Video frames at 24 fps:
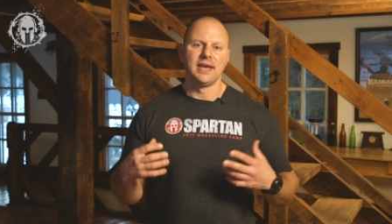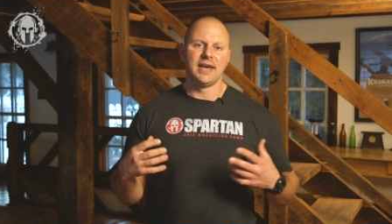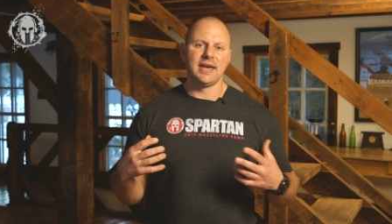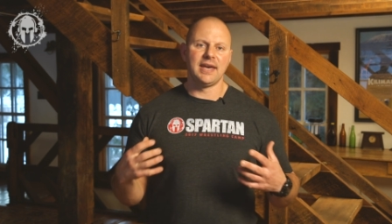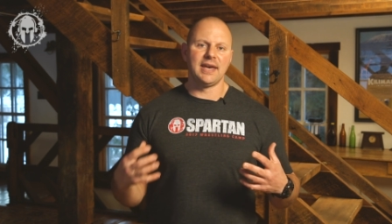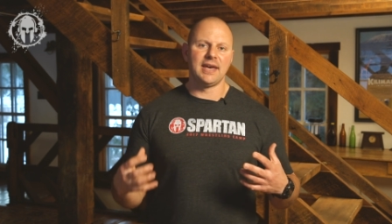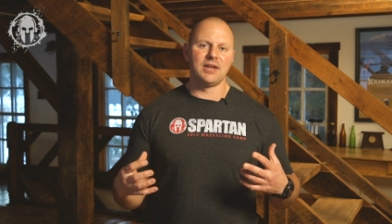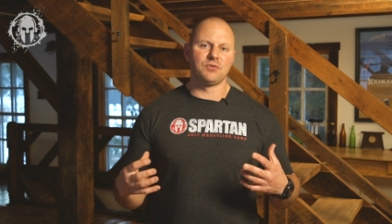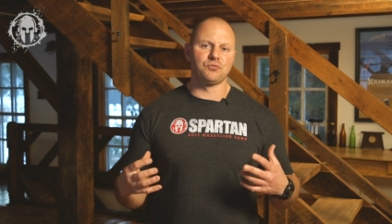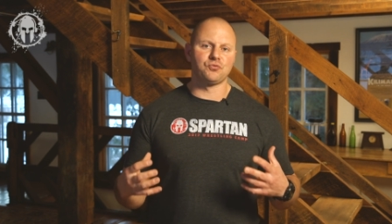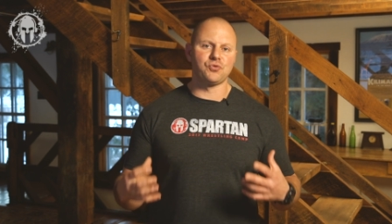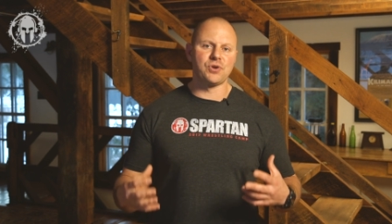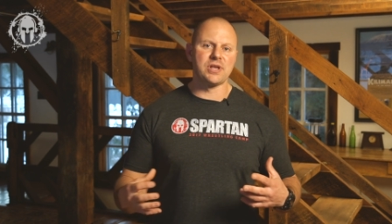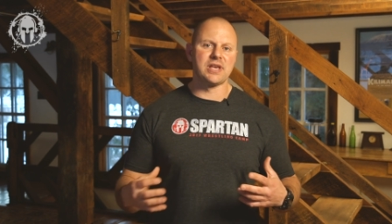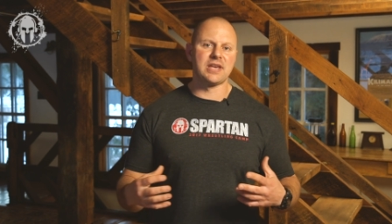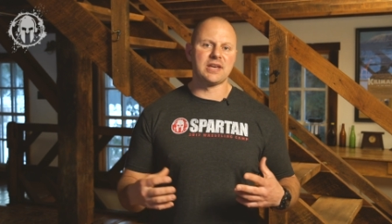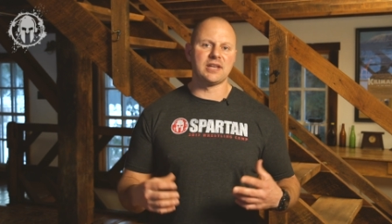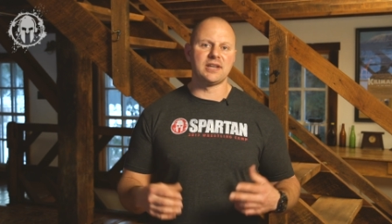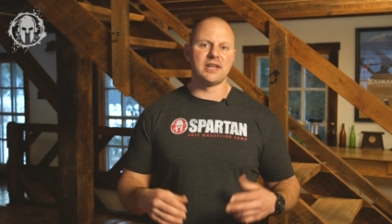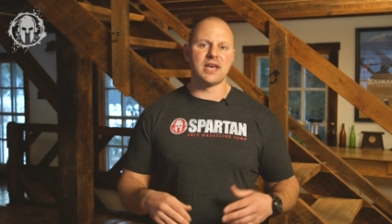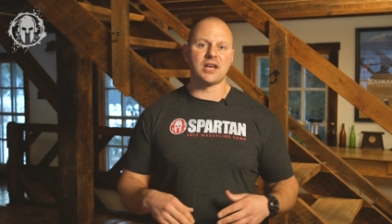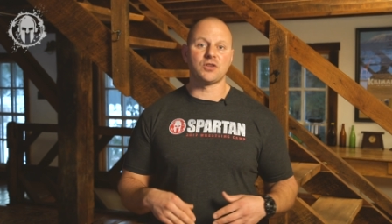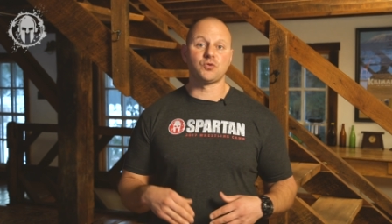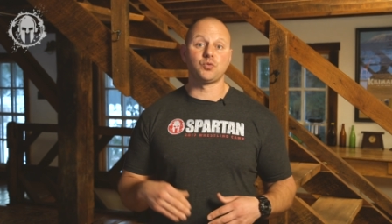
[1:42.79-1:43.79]
and
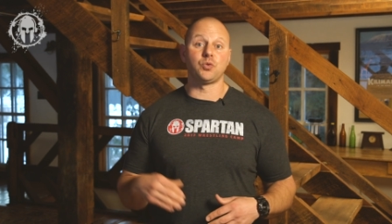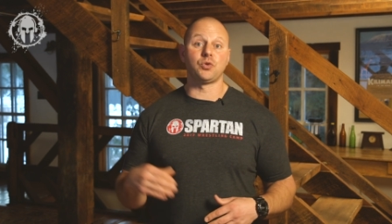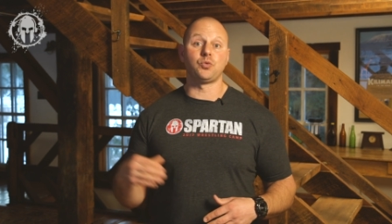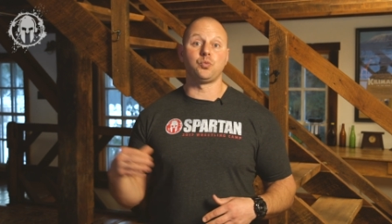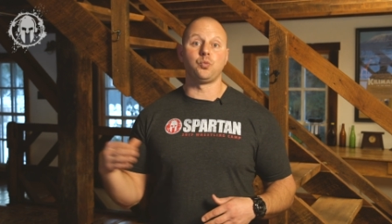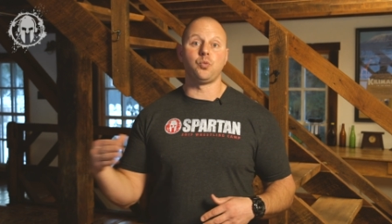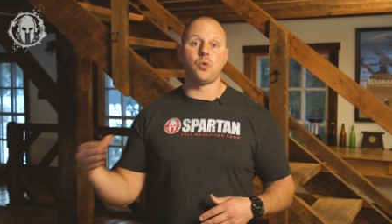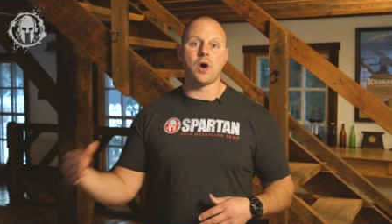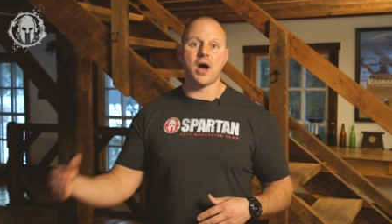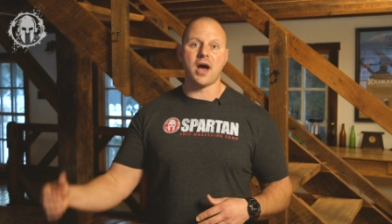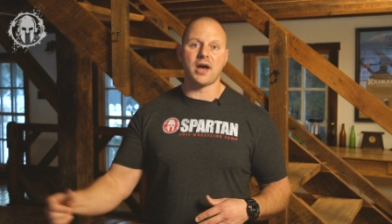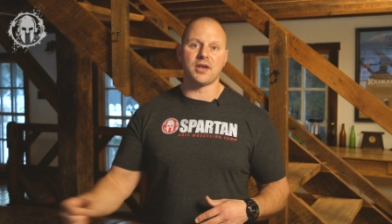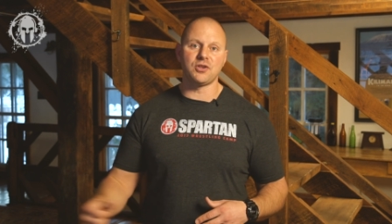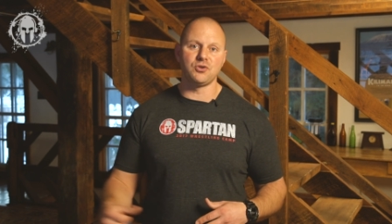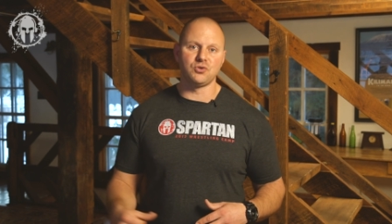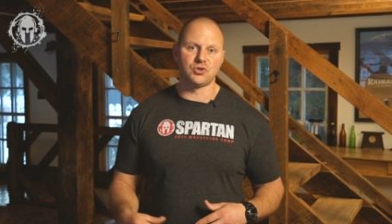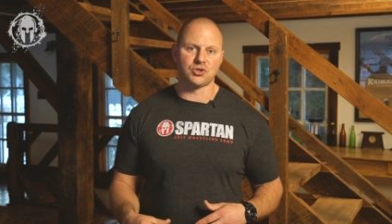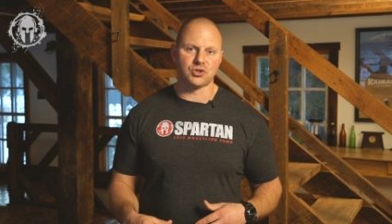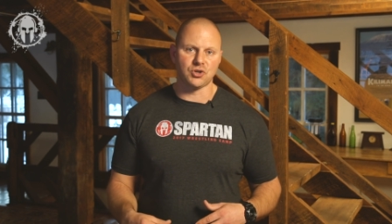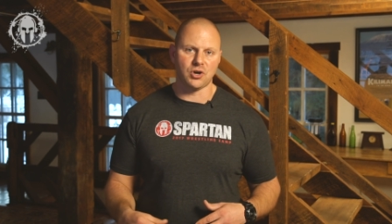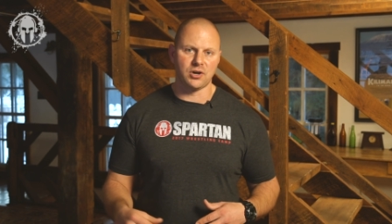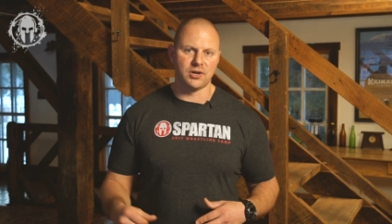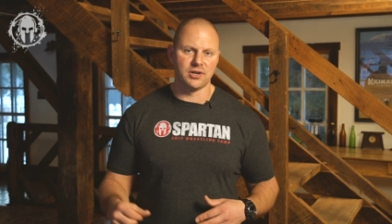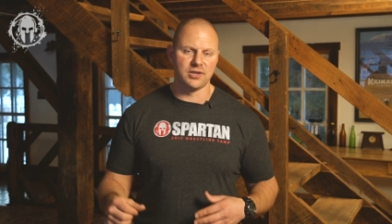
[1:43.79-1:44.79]
reconnect with why you
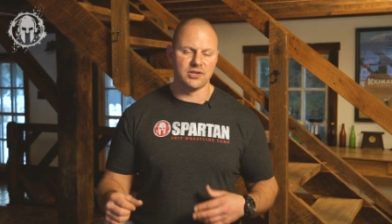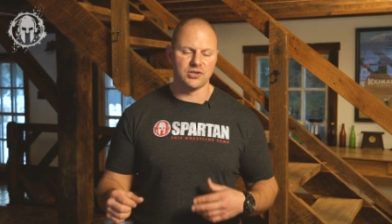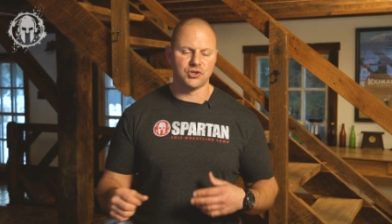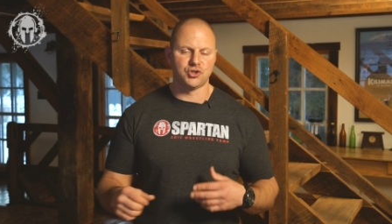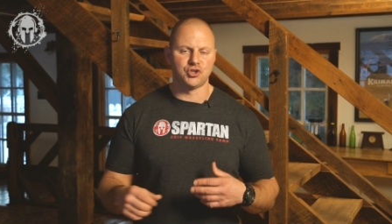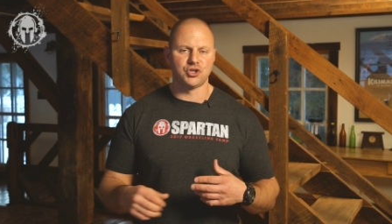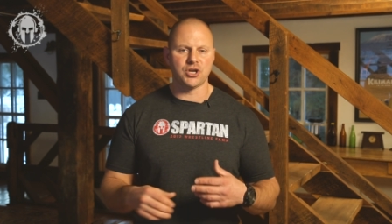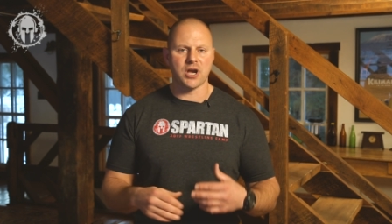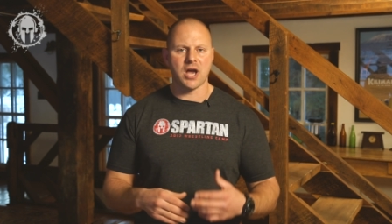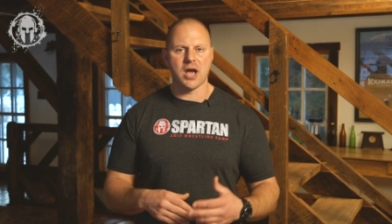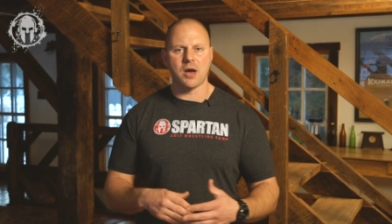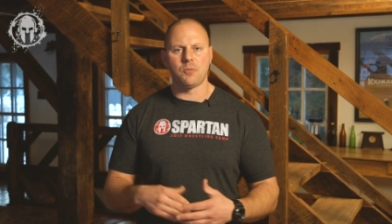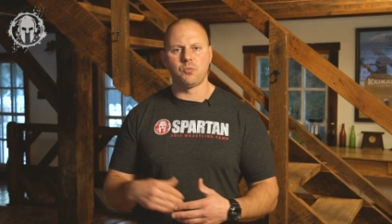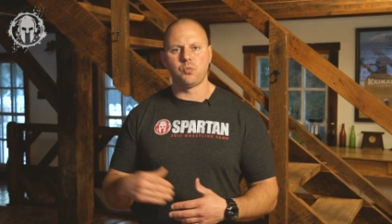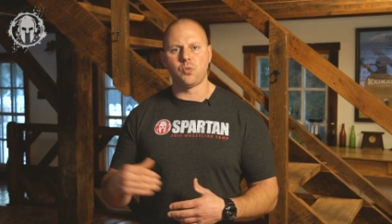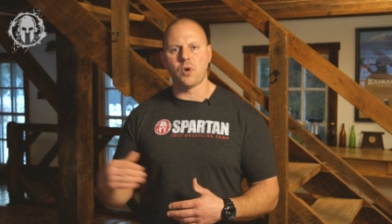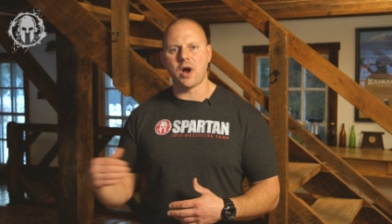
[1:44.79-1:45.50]
started this job,